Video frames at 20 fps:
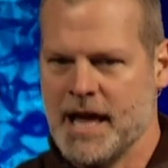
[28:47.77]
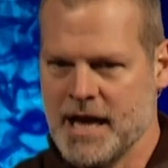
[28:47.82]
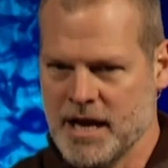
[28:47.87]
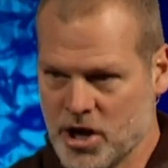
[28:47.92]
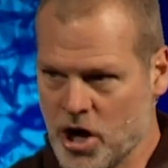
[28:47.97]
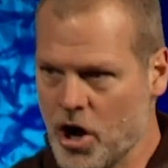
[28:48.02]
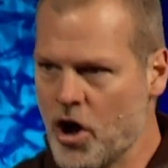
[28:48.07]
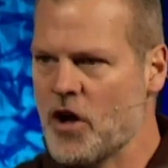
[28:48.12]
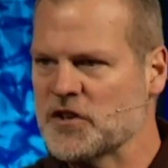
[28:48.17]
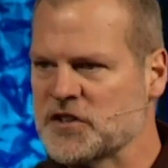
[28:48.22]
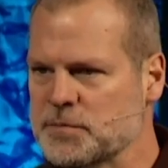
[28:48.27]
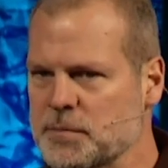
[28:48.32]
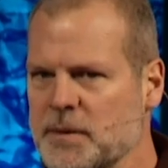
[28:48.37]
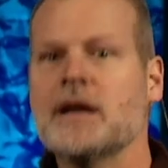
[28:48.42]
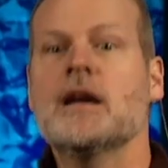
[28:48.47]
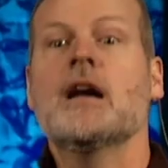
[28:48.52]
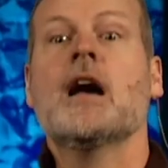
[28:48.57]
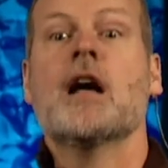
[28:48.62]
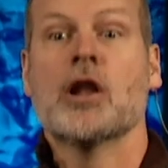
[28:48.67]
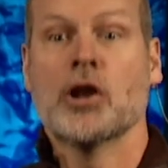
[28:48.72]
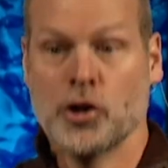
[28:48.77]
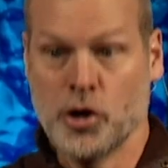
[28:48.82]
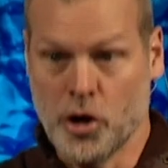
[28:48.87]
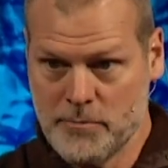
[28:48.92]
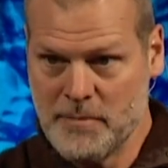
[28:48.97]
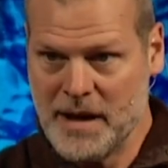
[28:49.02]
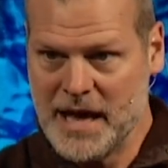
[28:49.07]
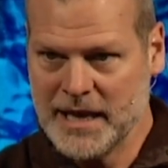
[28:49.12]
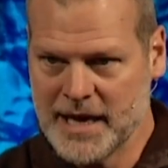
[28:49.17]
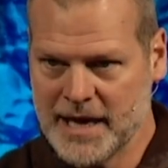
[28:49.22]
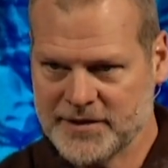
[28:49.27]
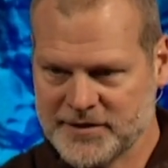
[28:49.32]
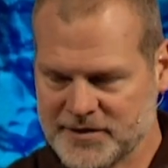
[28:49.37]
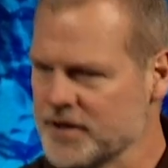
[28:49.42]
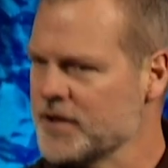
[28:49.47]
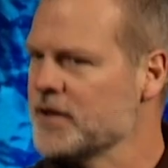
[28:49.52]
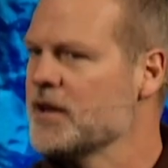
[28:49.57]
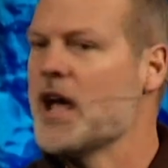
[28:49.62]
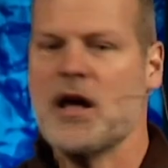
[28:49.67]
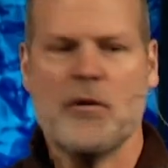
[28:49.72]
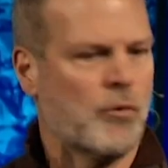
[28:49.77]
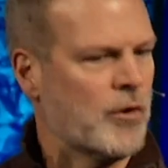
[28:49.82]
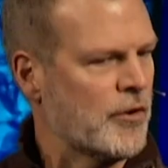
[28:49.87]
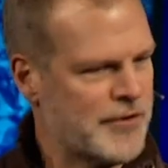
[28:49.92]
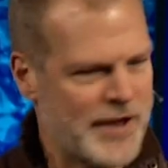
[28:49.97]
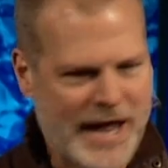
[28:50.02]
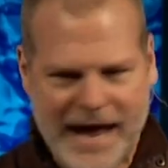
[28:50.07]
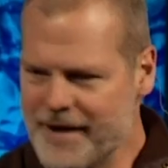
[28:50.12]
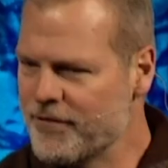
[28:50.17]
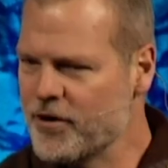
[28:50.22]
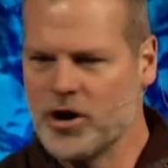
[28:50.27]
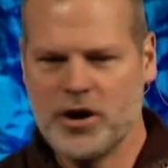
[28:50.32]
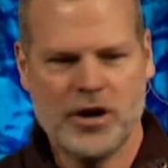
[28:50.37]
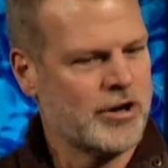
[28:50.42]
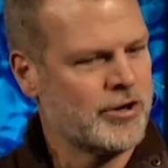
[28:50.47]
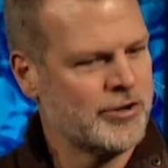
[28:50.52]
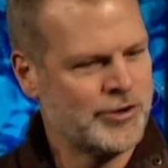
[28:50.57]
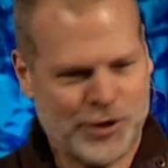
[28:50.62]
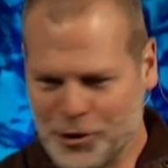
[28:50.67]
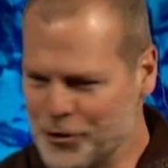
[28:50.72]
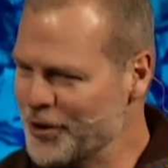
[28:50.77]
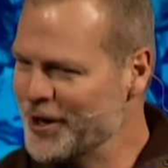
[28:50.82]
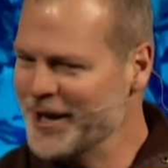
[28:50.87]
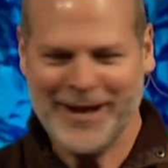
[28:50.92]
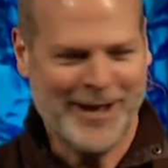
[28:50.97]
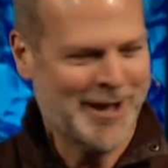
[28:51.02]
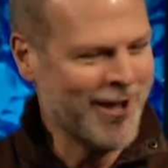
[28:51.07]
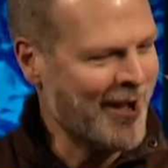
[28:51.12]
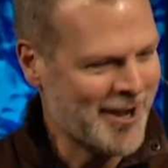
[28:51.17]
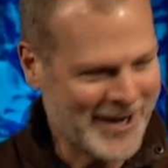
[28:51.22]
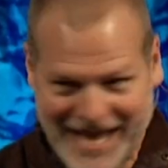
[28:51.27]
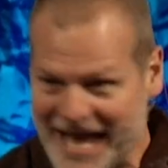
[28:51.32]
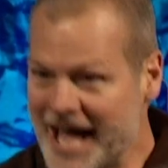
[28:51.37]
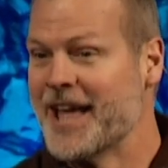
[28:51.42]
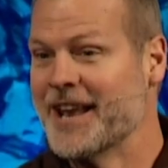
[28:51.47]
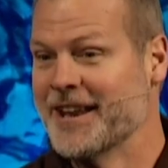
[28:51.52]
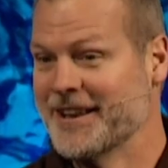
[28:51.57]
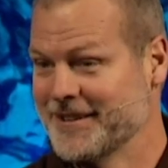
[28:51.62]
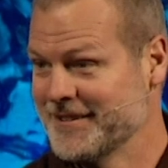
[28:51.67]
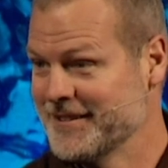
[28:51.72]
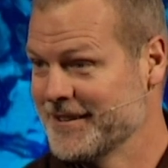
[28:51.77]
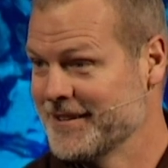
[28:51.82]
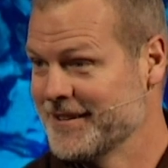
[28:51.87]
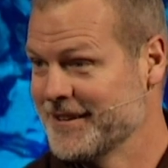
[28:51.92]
It cost me. Learned my lesson. Will never do it again.